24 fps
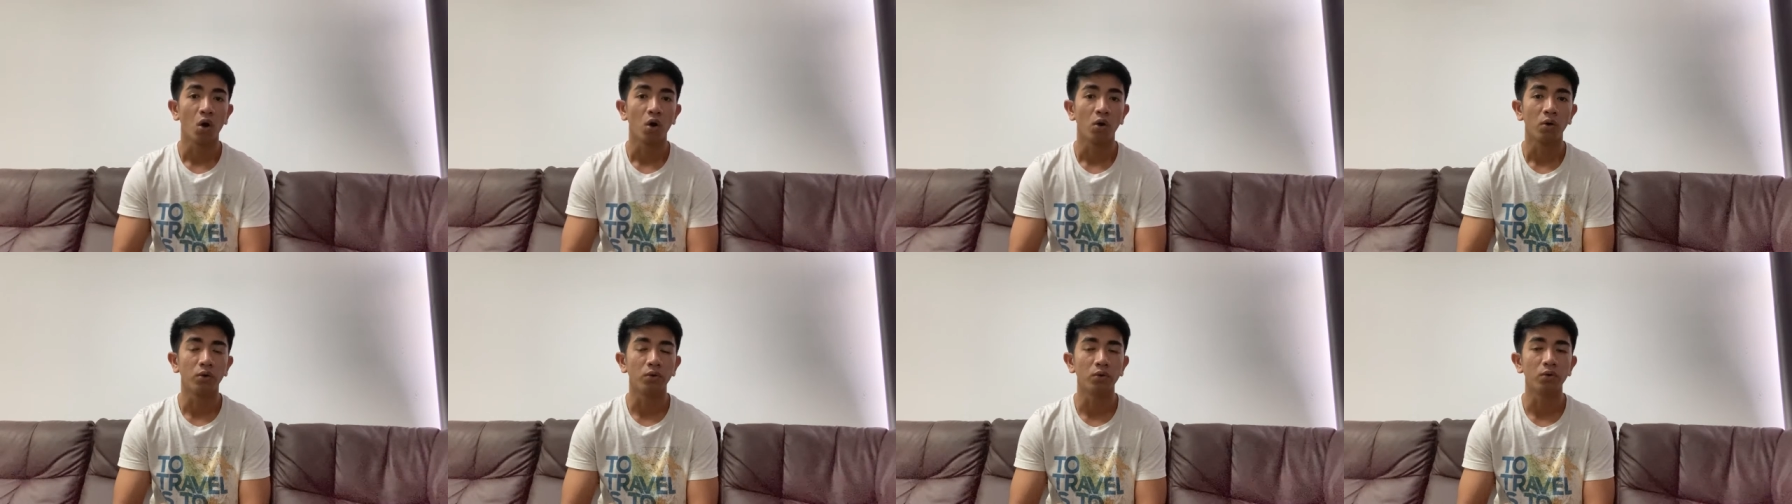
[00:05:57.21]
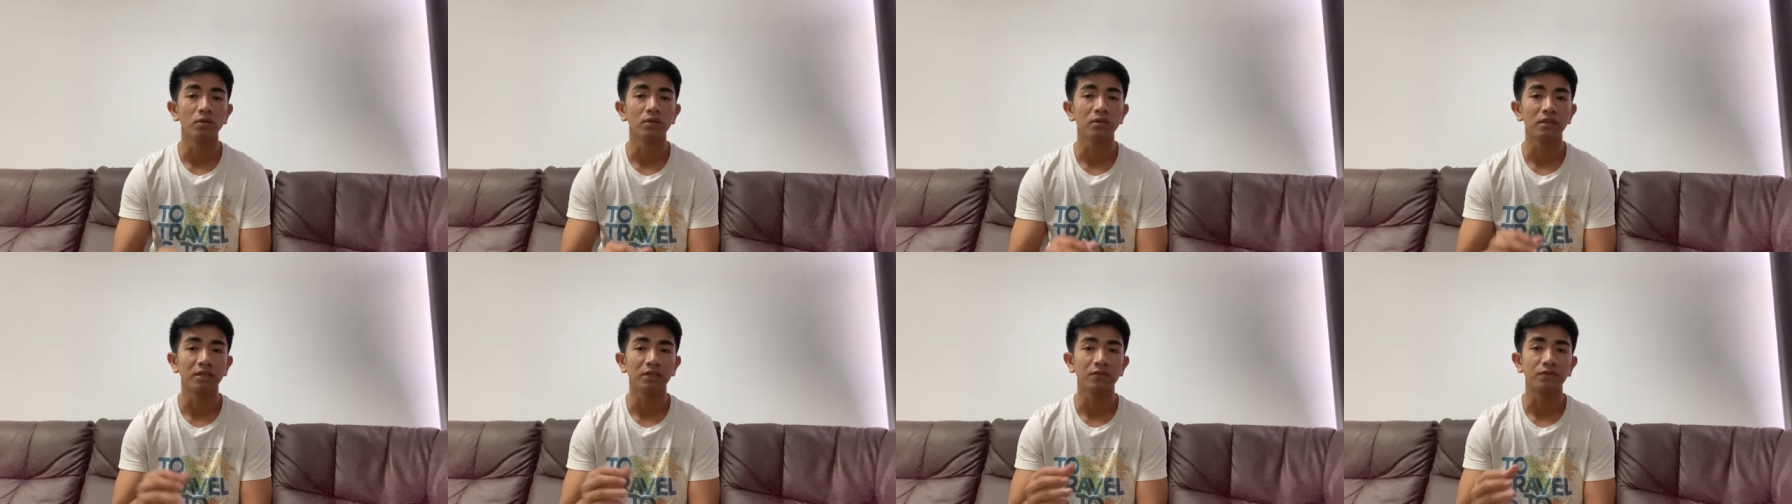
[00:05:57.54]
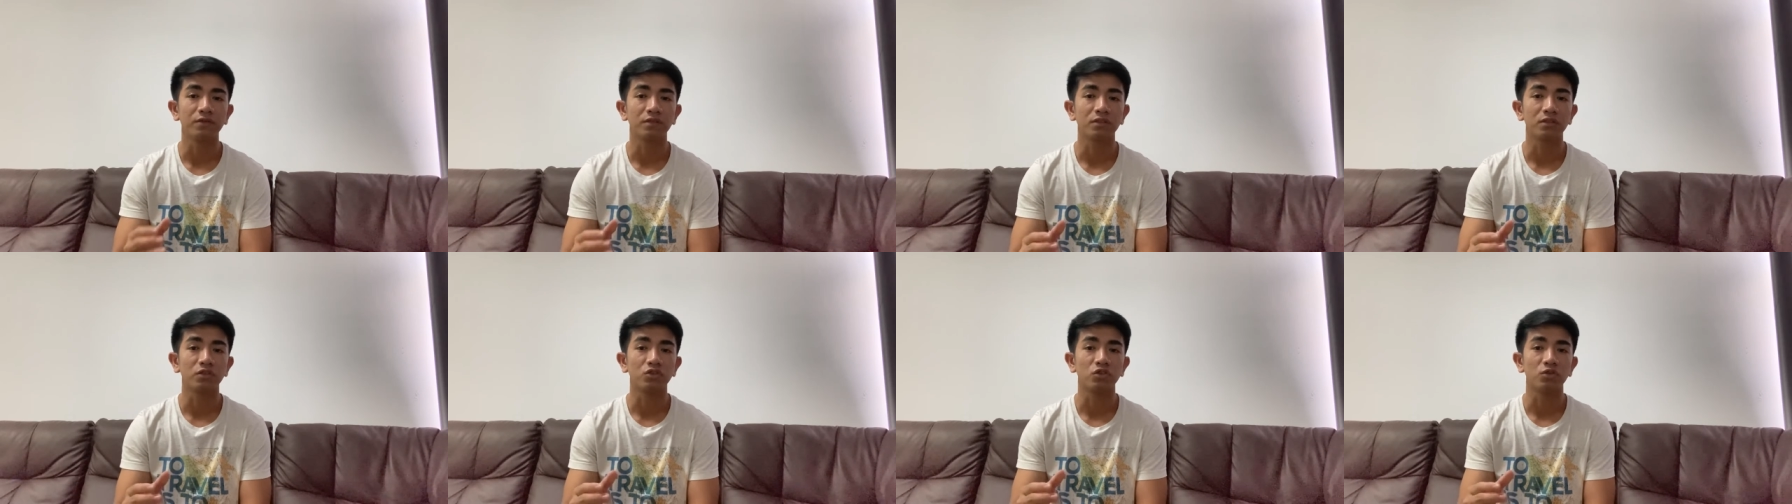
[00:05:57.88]
who
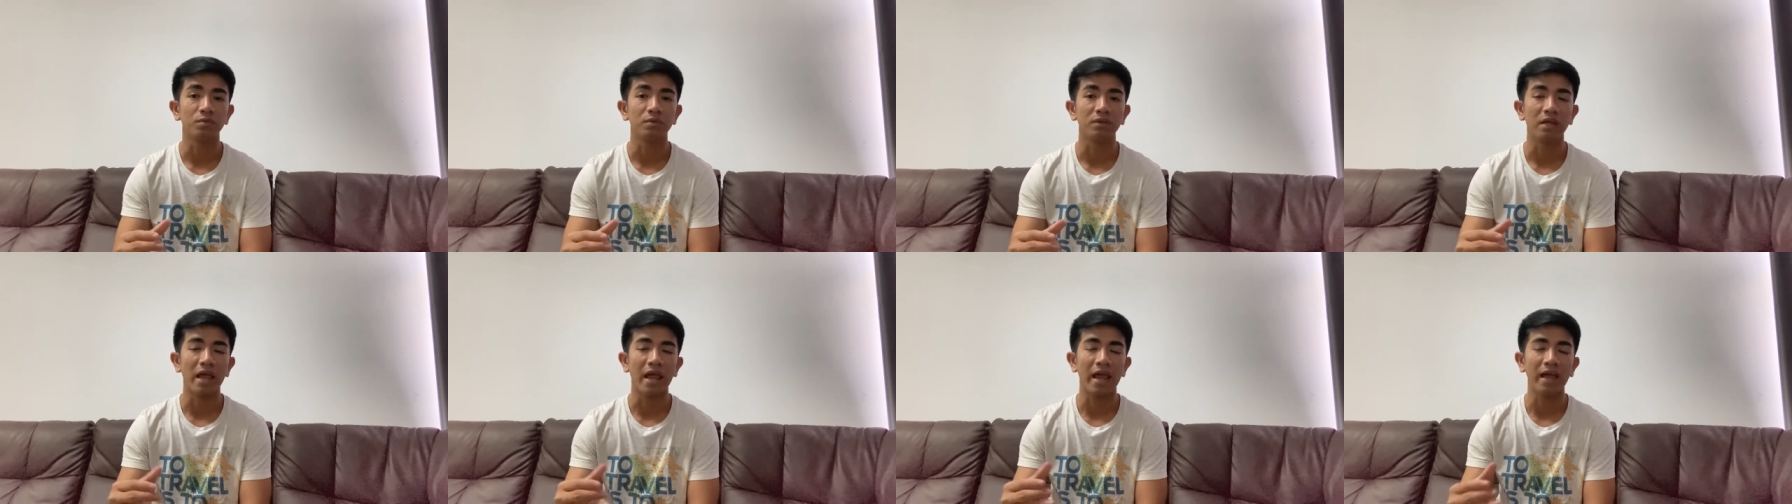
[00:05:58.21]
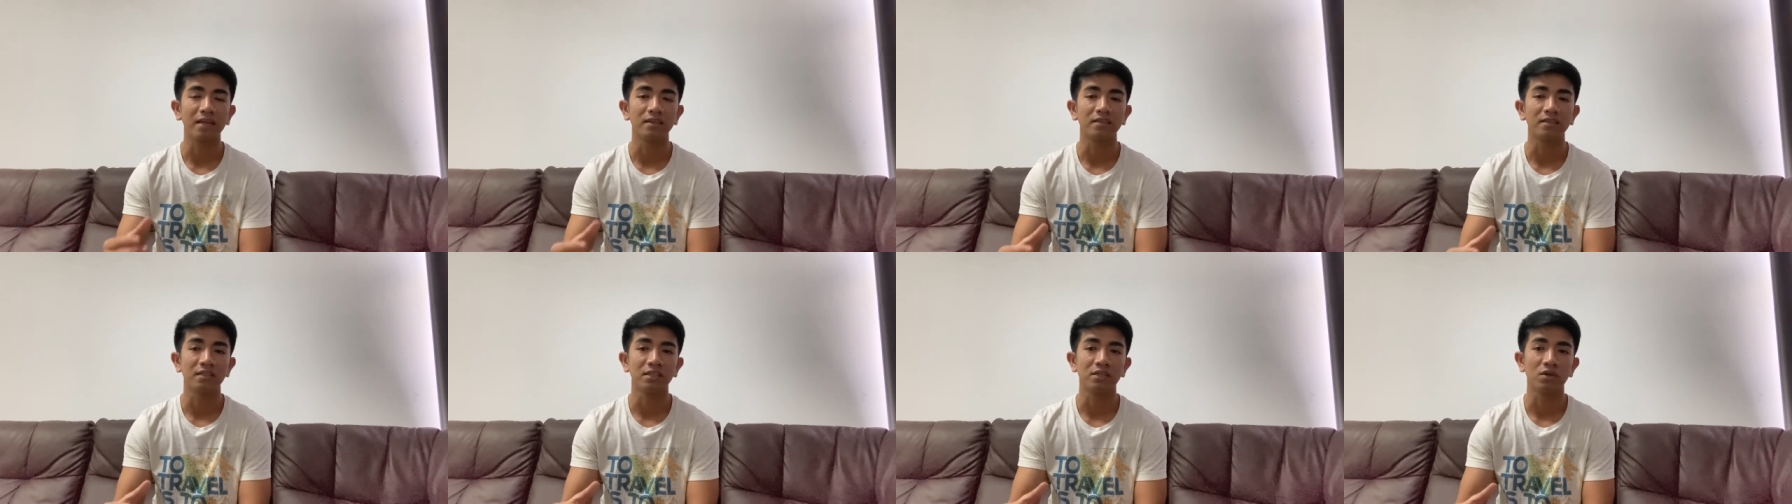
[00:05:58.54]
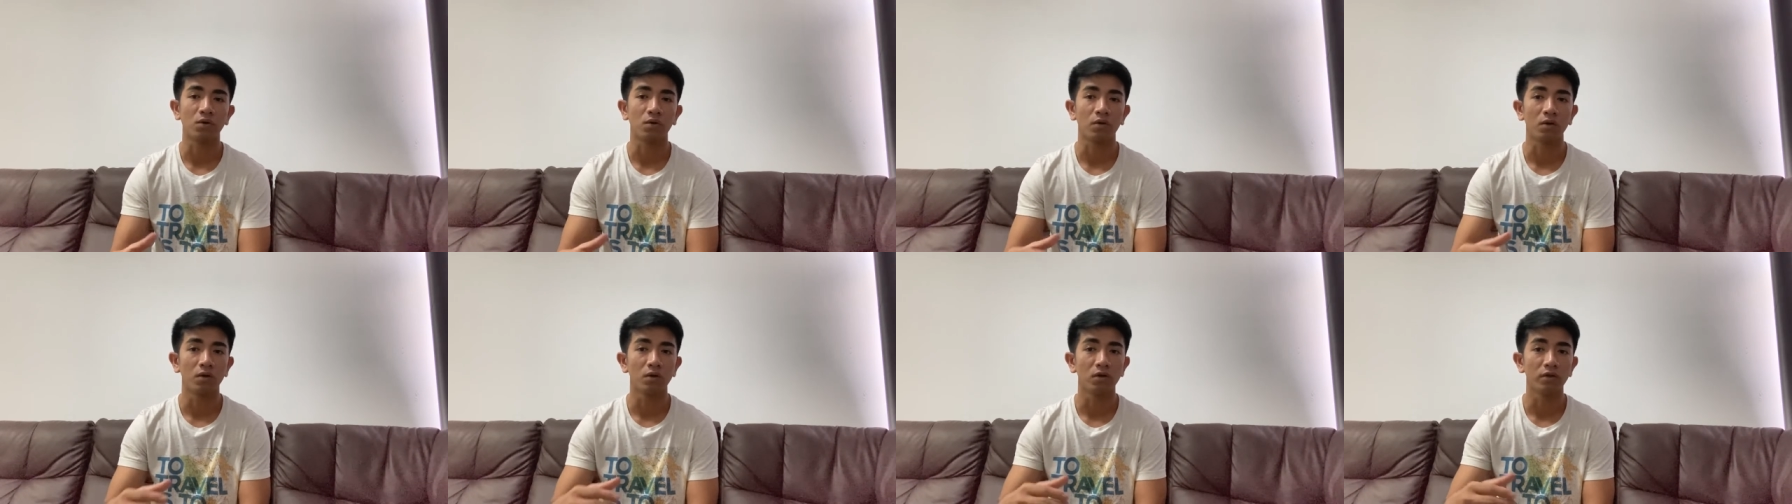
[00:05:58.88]
lived to be 80
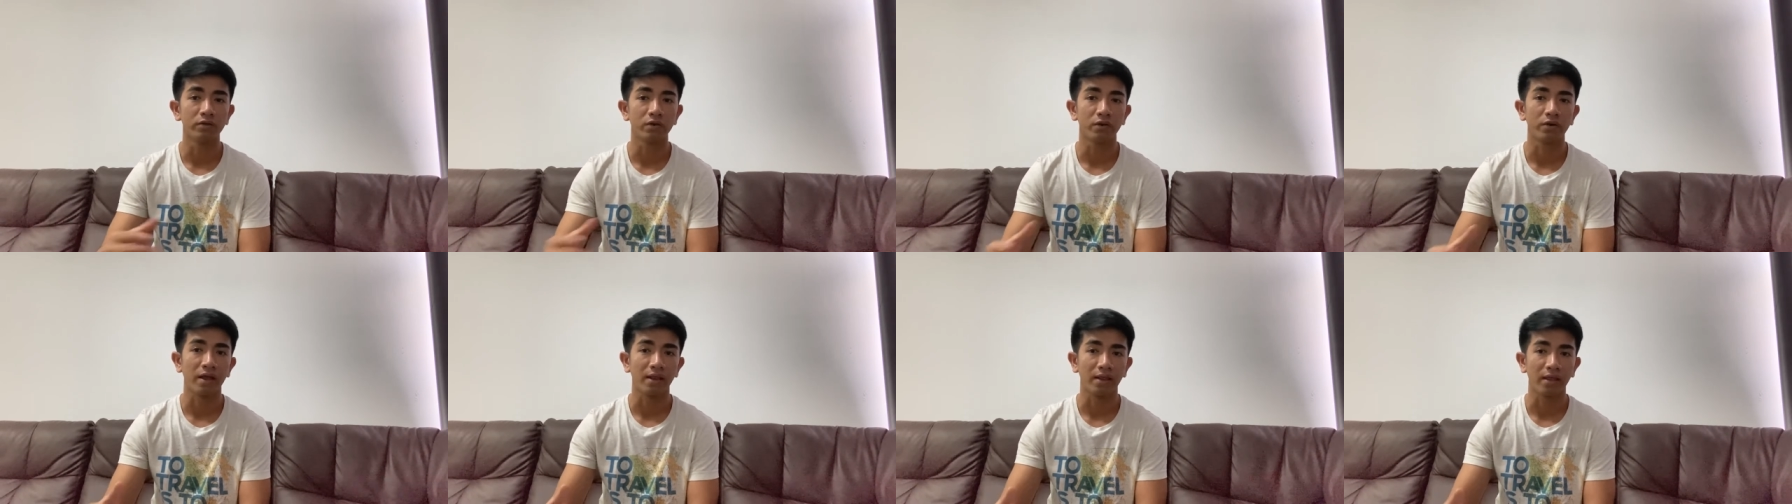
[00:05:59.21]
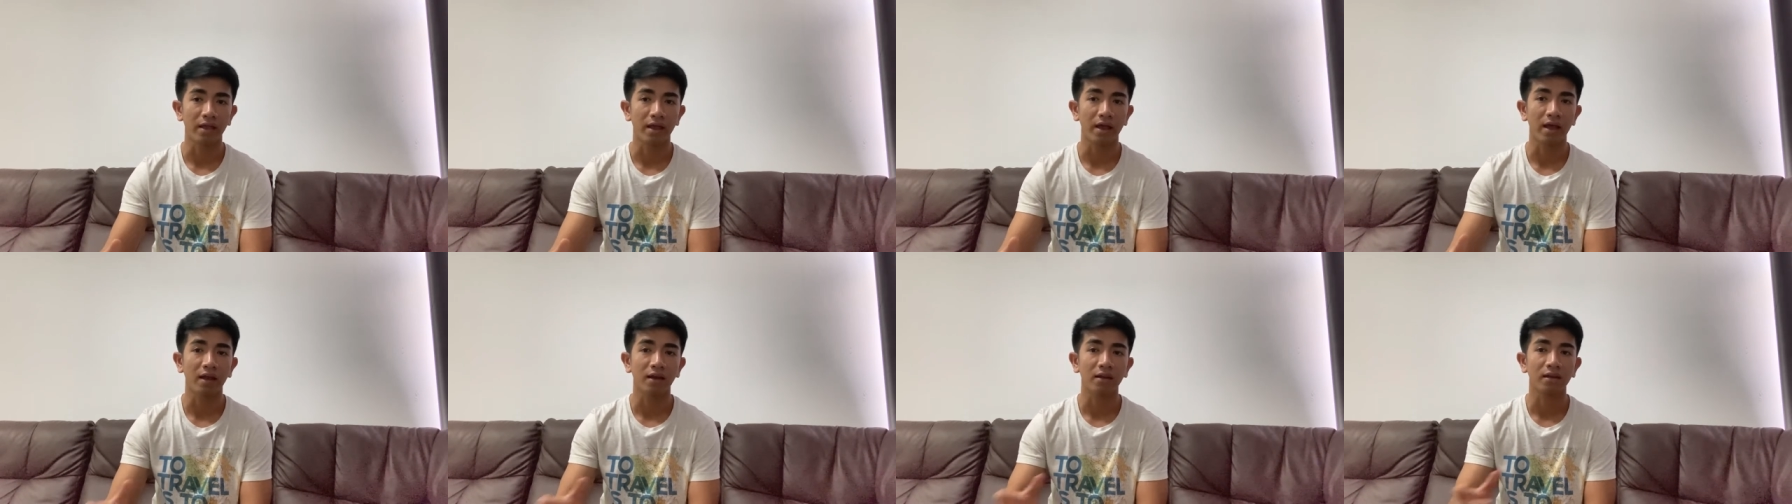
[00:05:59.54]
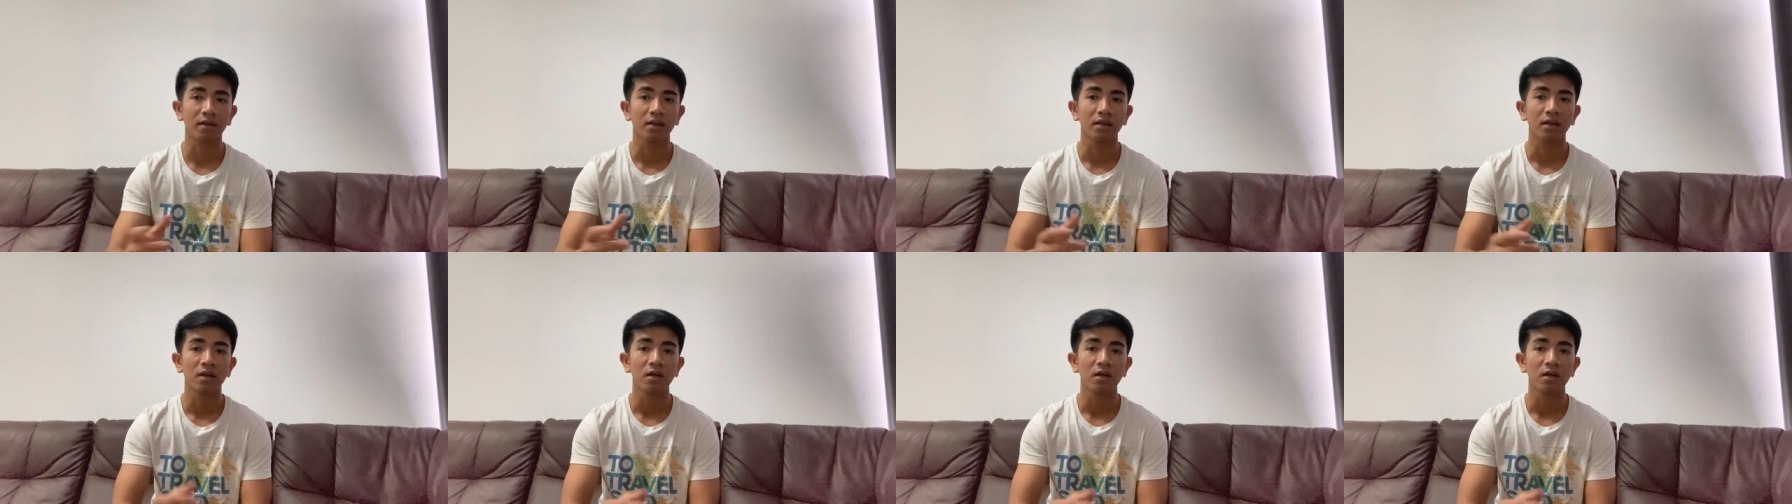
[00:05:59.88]
or older than that,